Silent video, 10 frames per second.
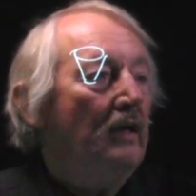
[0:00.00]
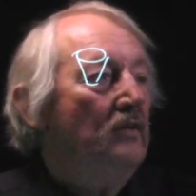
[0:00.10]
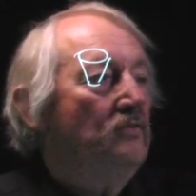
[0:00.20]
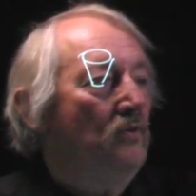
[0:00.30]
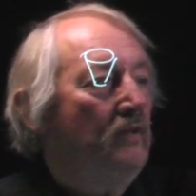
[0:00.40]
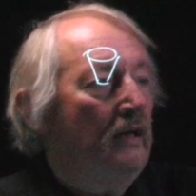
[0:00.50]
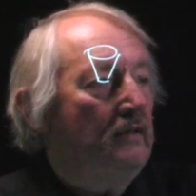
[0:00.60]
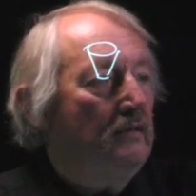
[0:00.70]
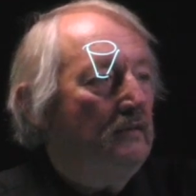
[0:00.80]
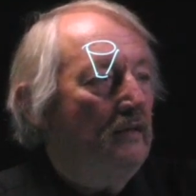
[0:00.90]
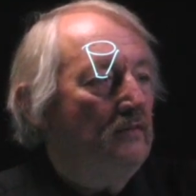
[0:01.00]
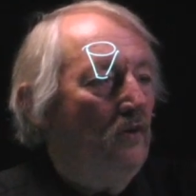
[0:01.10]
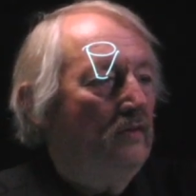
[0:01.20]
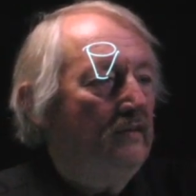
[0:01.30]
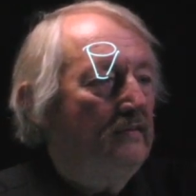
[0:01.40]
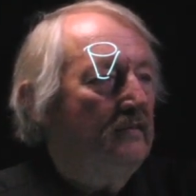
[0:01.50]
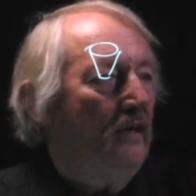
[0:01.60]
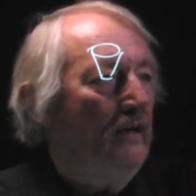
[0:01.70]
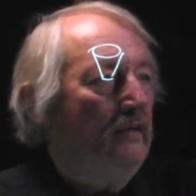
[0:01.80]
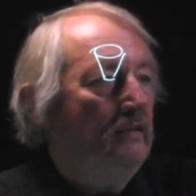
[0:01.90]
So that is on this
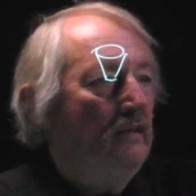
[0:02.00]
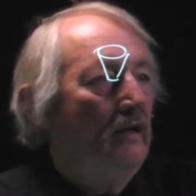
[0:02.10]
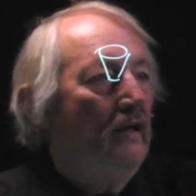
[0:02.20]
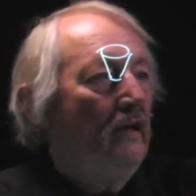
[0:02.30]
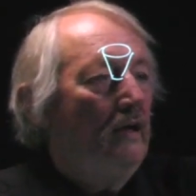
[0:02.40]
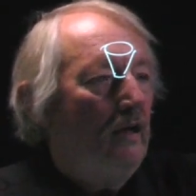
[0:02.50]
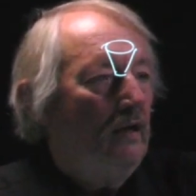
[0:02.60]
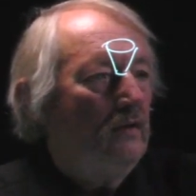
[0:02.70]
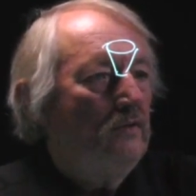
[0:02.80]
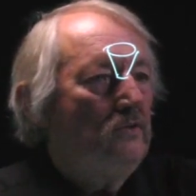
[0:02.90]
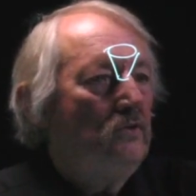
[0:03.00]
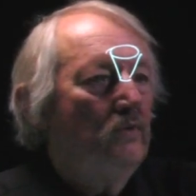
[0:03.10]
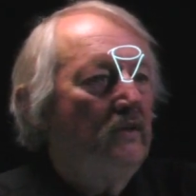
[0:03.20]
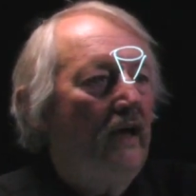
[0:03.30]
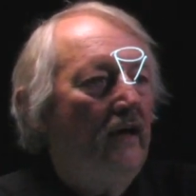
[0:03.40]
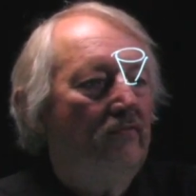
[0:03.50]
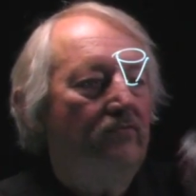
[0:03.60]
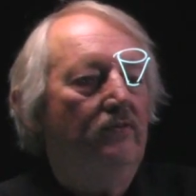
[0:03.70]
side, you would have